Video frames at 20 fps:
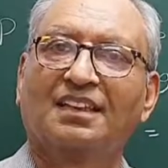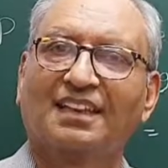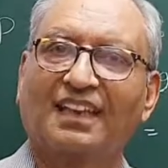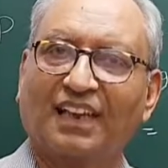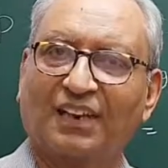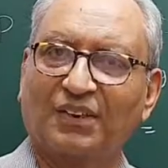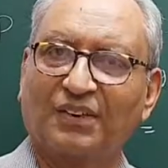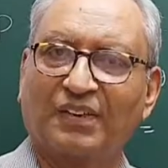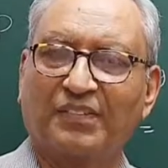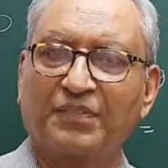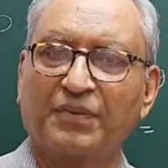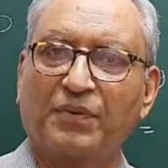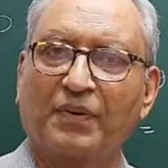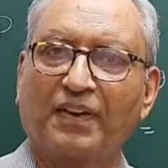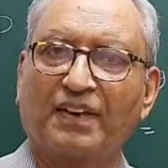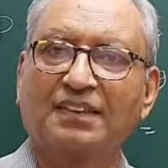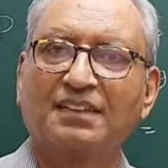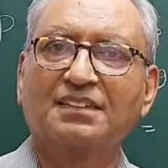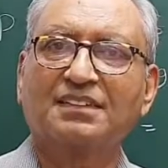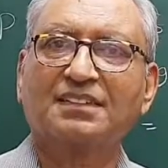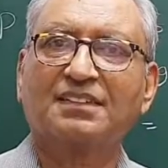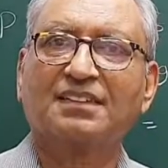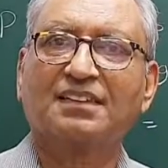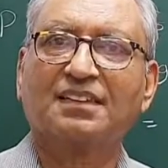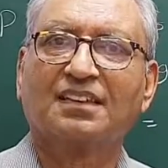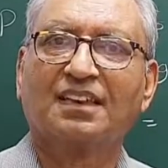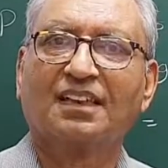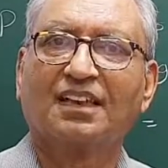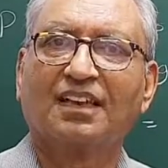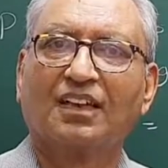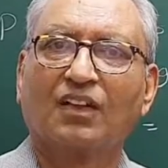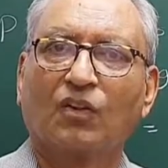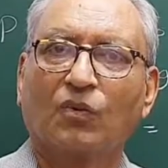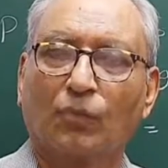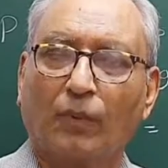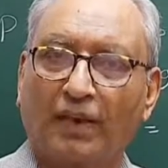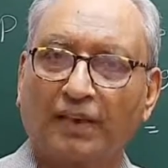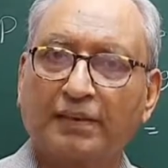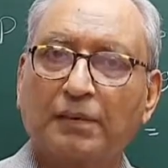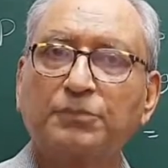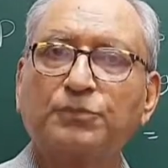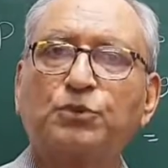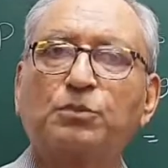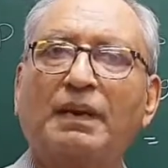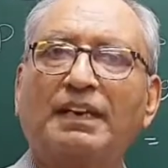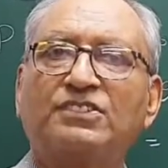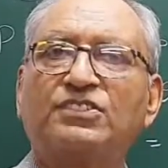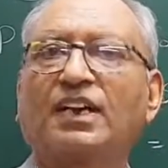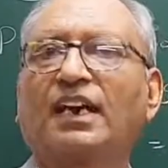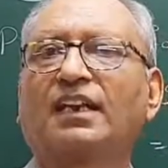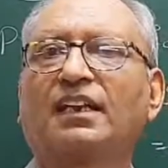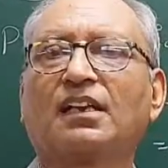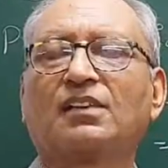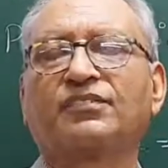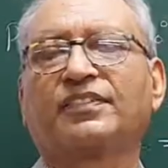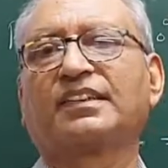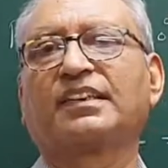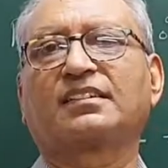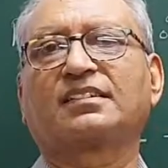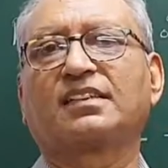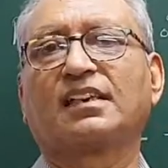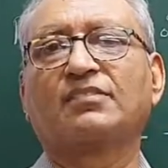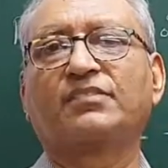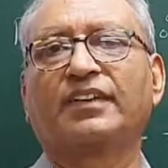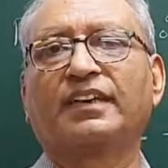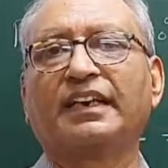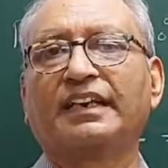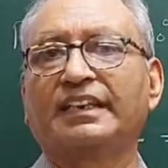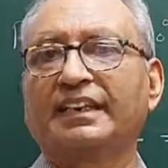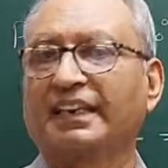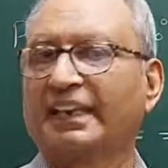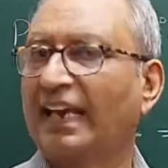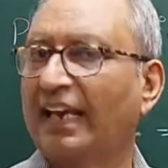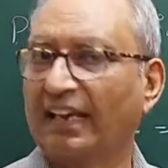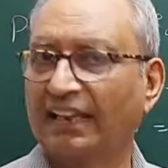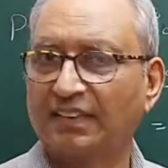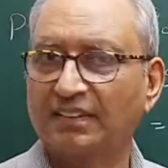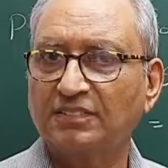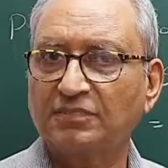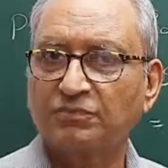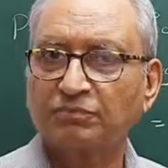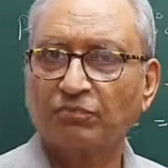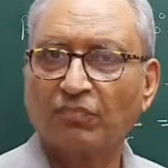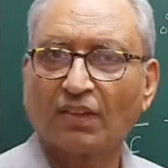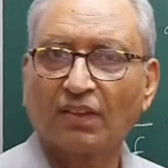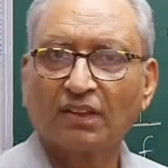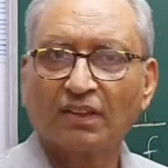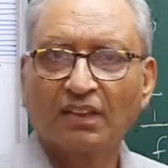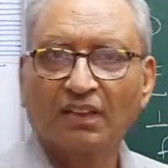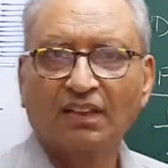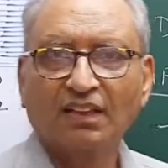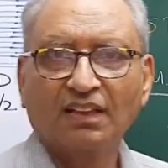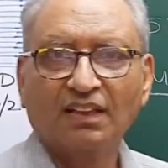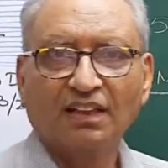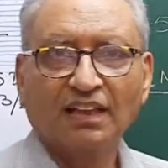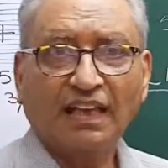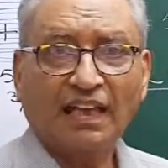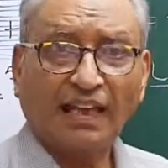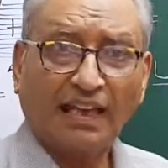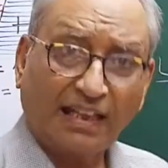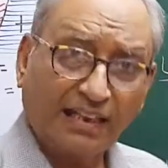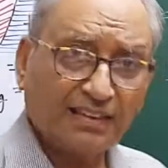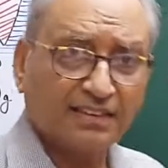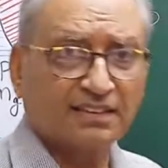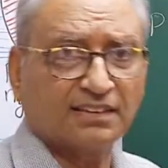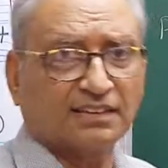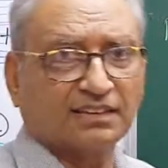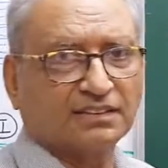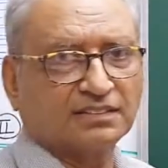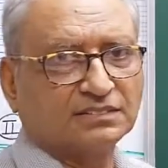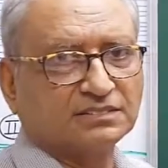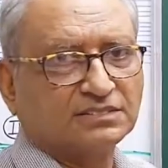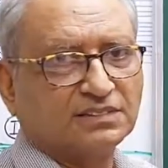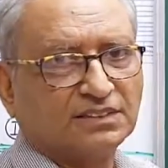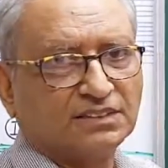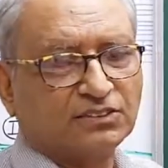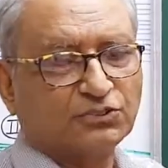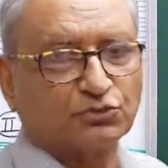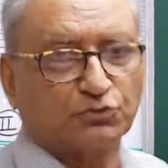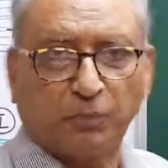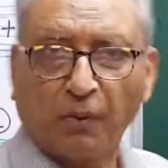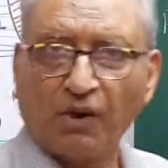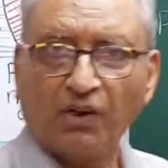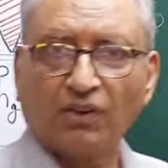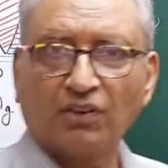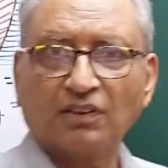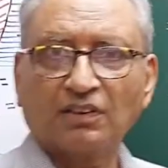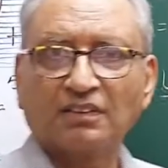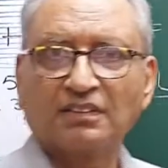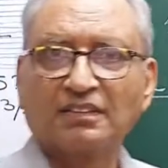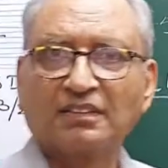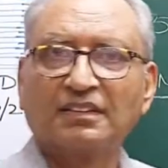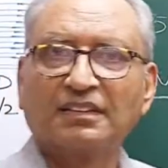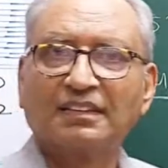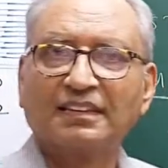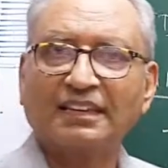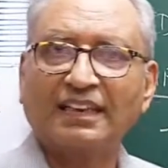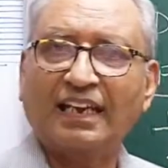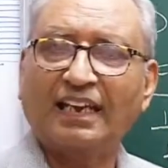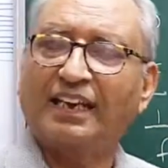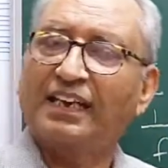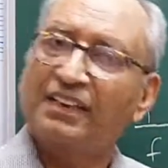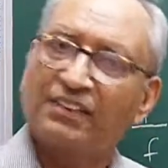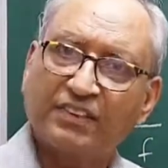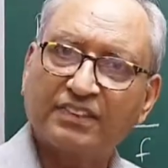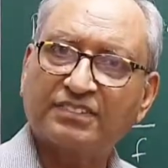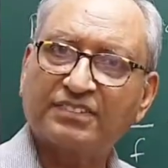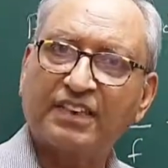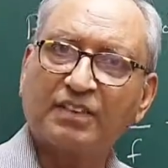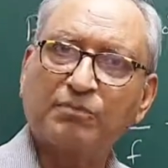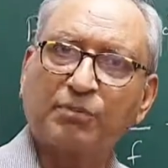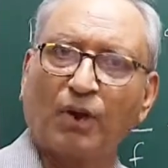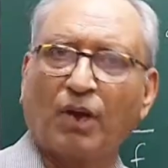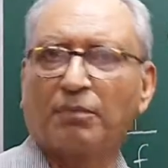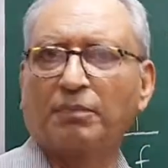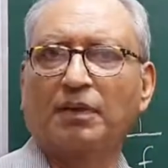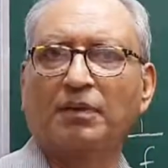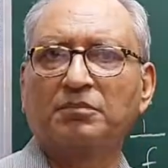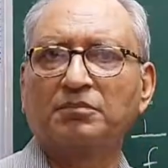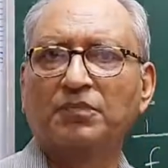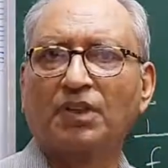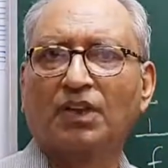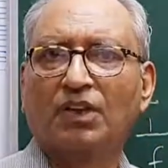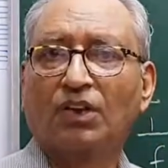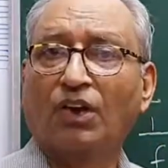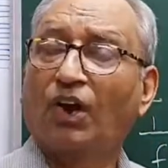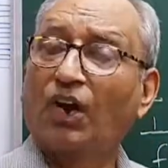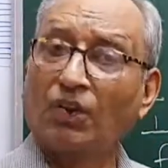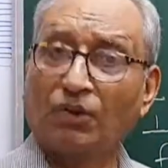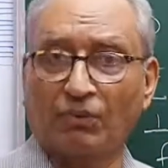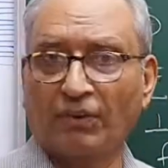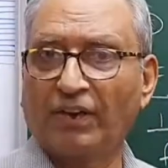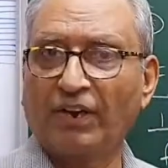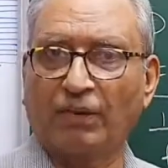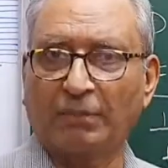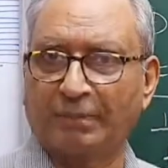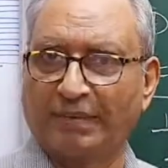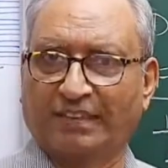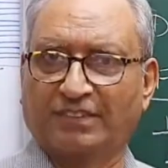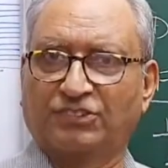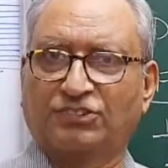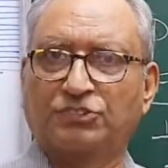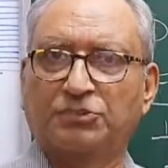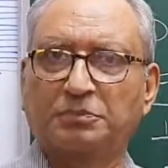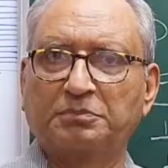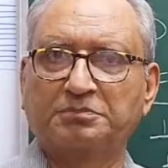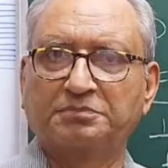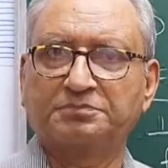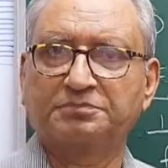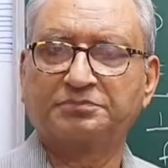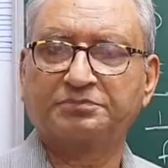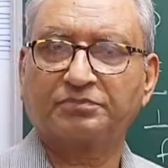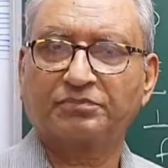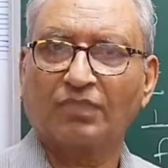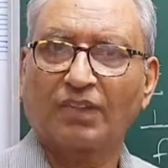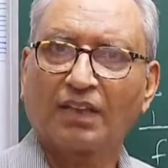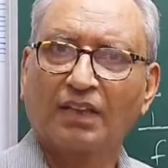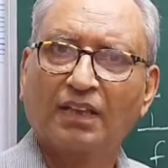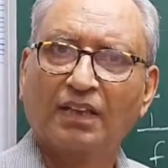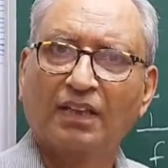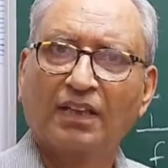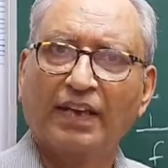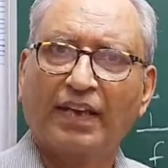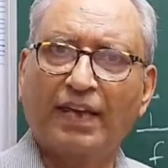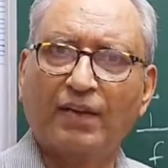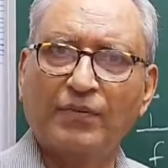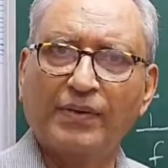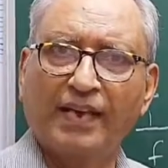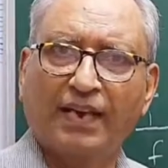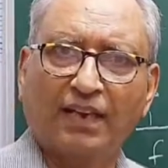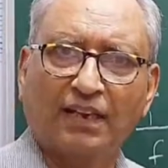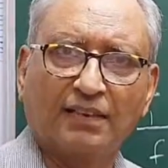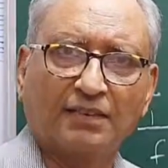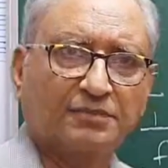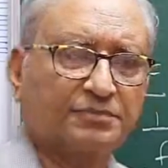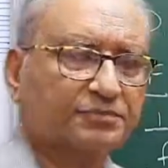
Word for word: Hello everyone. Welcome to my channel Physics Infinity again. Another small and interesting problem on ray optics. Here we are.